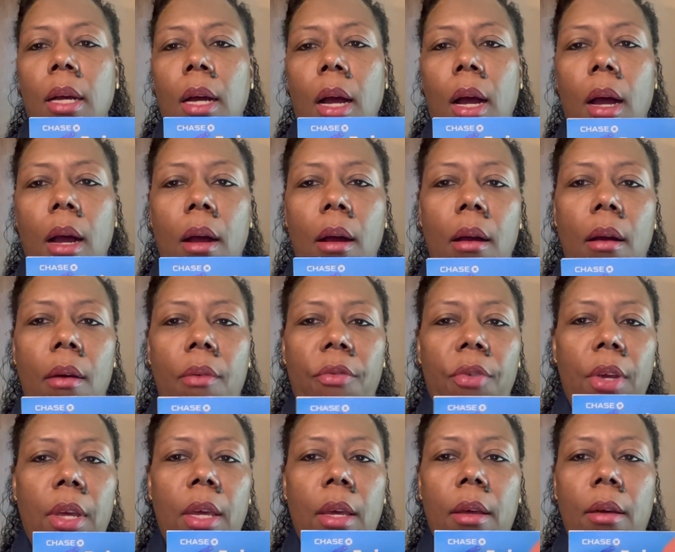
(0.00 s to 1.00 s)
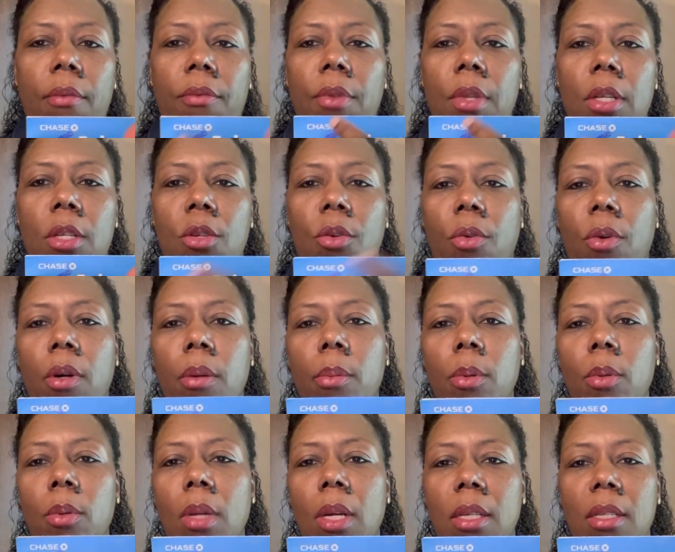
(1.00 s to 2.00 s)
uh, forgive the
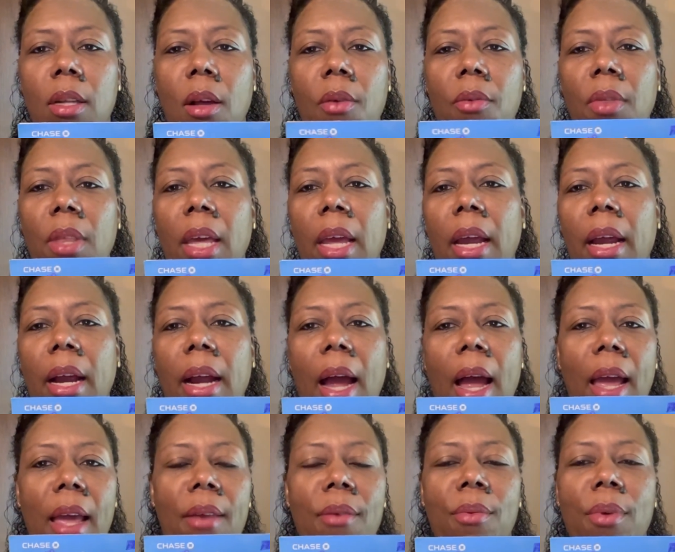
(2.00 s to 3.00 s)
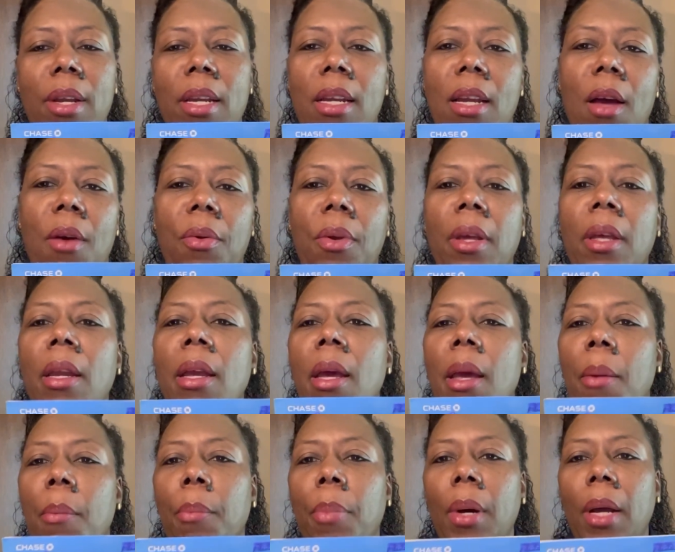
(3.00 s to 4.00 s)
scribble that's on there i had written on it
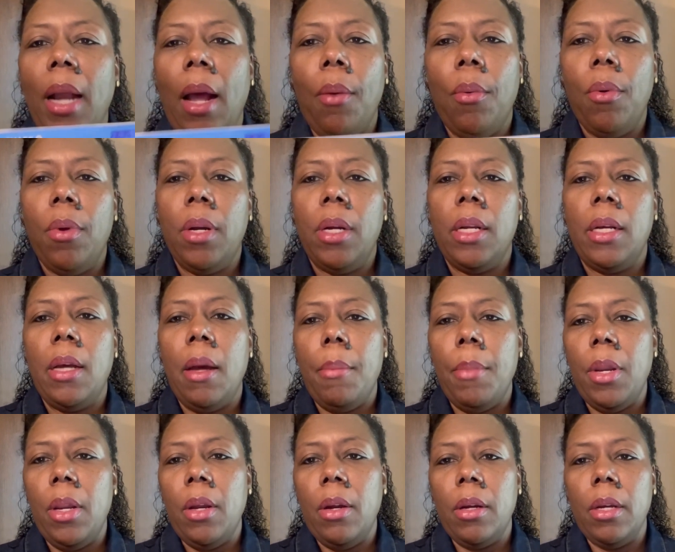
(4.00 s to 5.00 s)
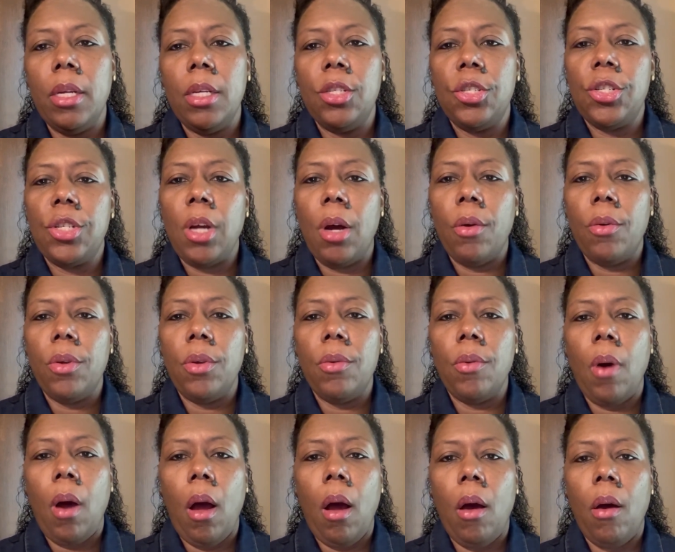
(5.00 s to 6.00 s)
but i wanted to come in here and show you
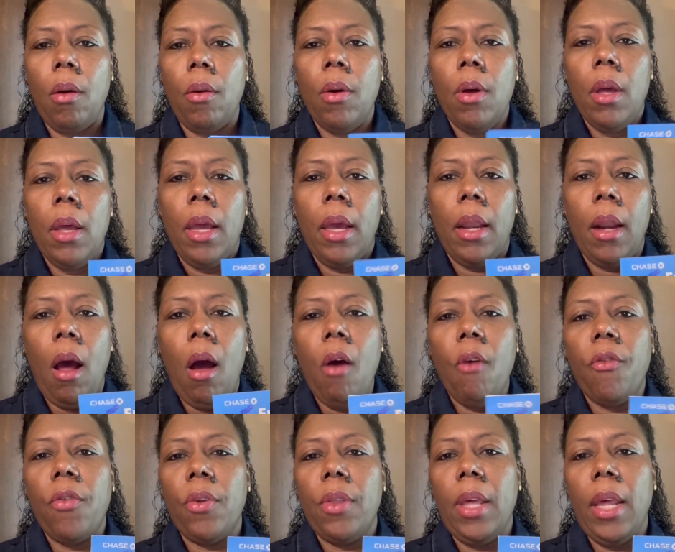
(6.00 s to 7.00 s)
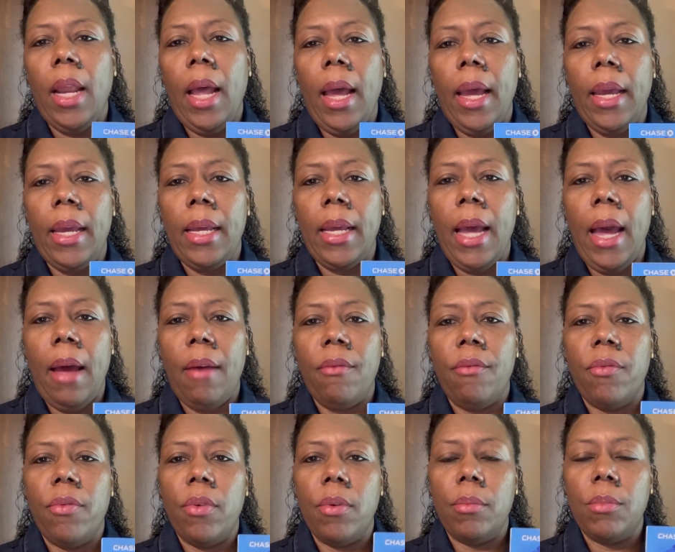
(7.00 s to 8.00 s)
all an offer that i had gotten
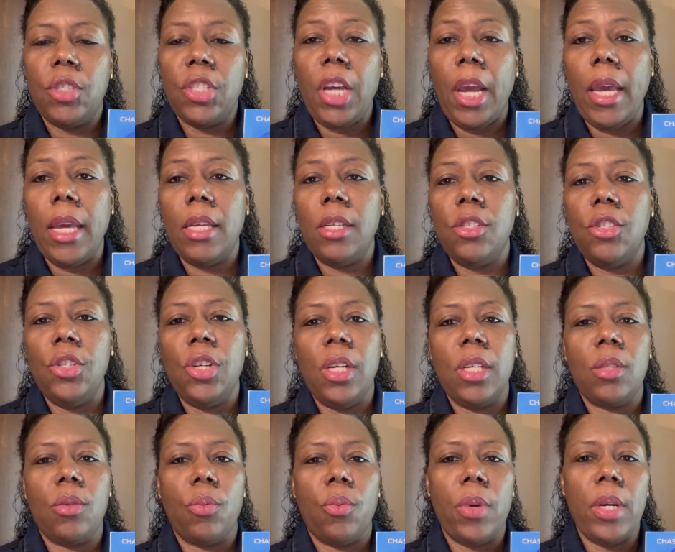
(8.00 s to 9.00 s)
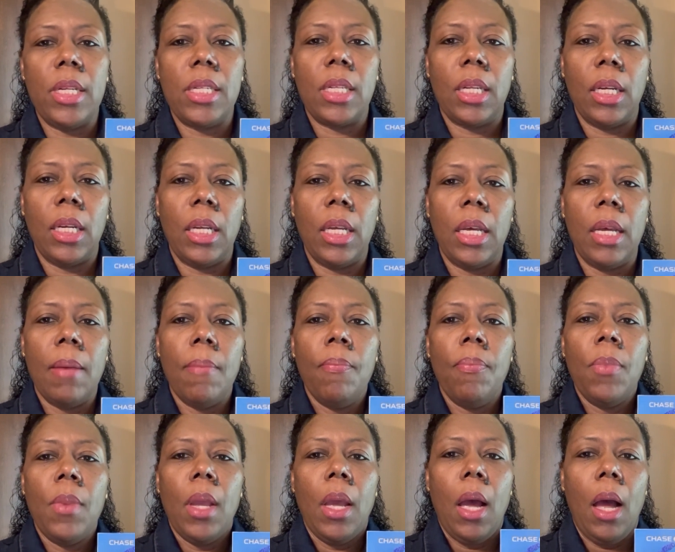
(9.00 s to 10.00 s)
from chase just recently
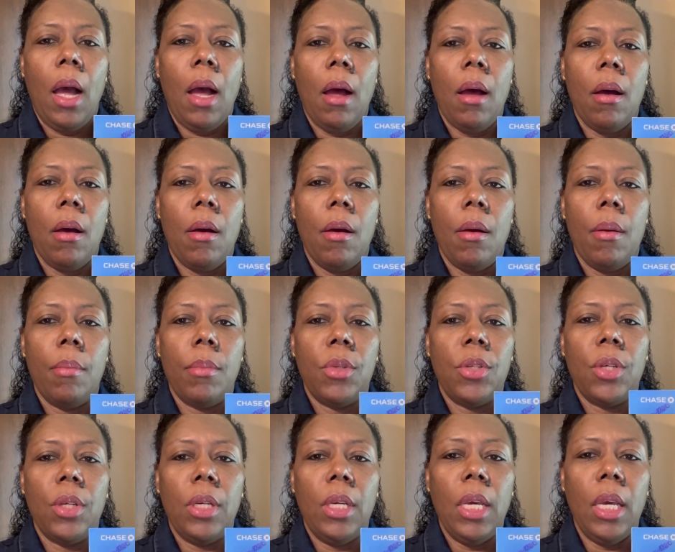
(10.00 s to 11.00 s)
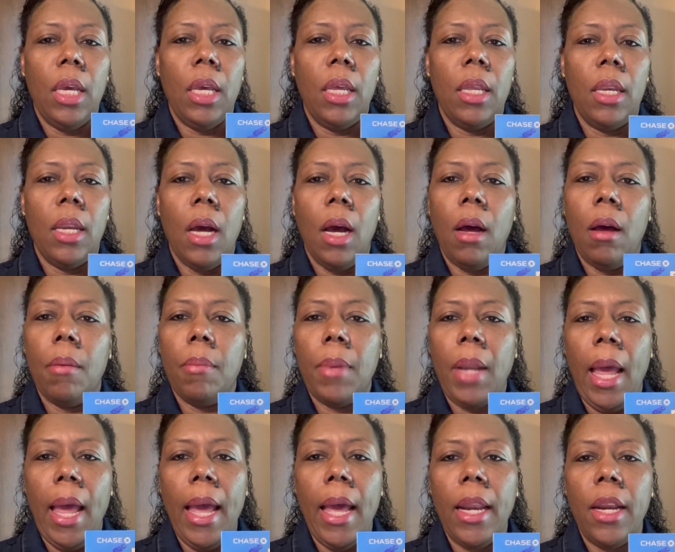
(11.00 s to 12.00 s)
um, to get um,
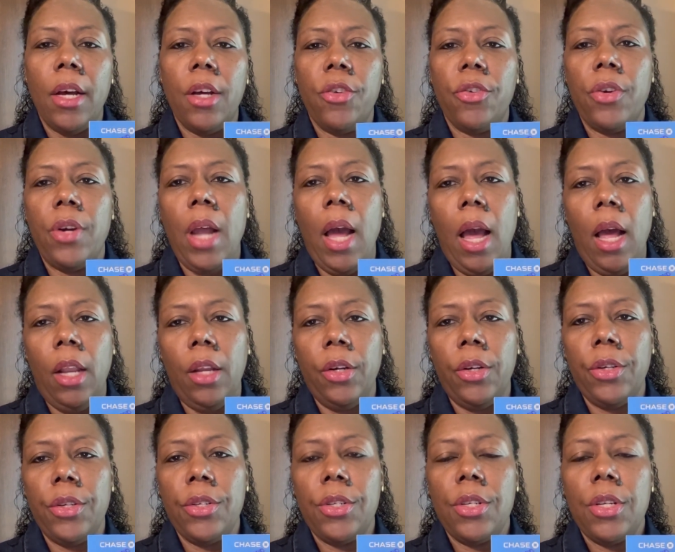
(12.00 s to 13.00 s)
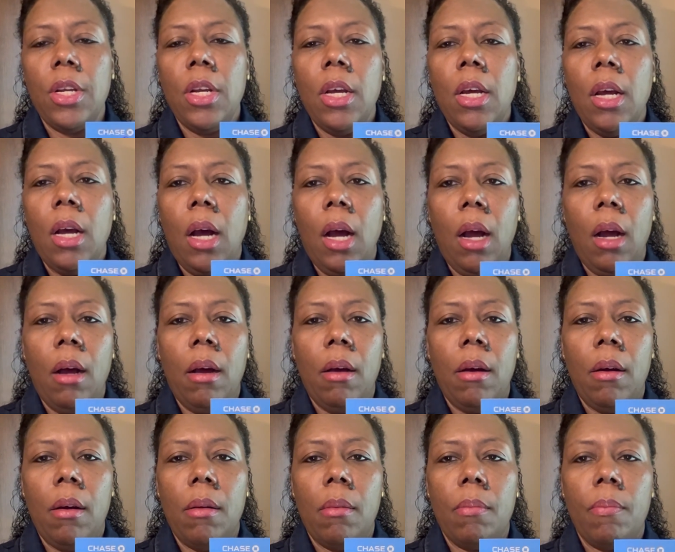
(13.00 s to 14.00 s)
nine hundred dollars
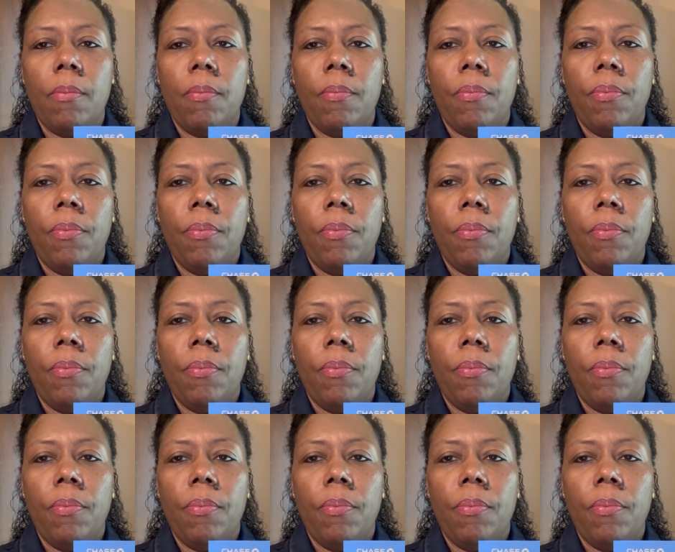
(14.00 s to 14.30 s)
um,